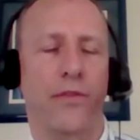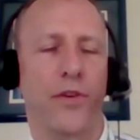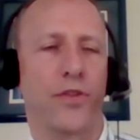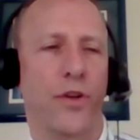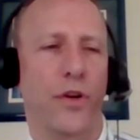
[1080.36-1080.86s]
the
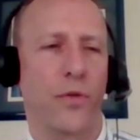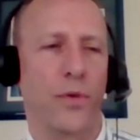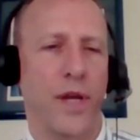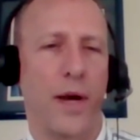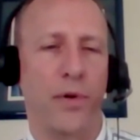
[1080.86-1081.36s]
first third,
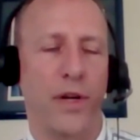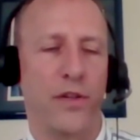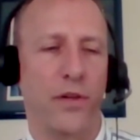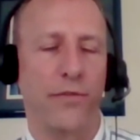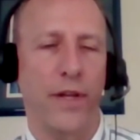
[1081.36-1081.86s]
was
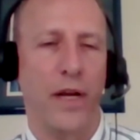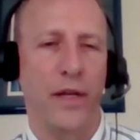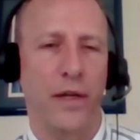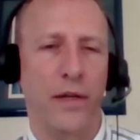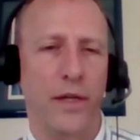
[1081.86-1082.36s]
operational
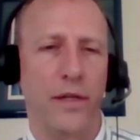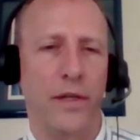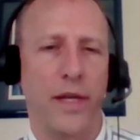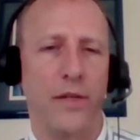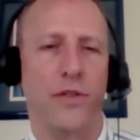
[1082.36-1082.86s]
flying
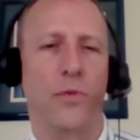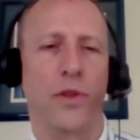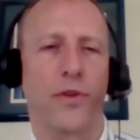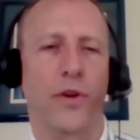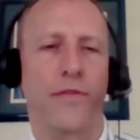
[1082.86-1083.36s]
in K C
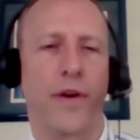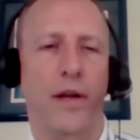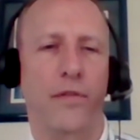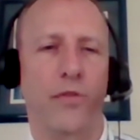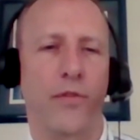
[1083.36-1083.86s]
one
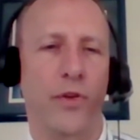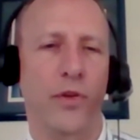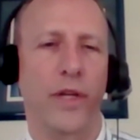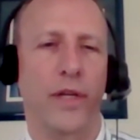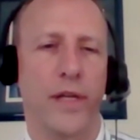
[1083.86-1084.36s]
thirty-five refueling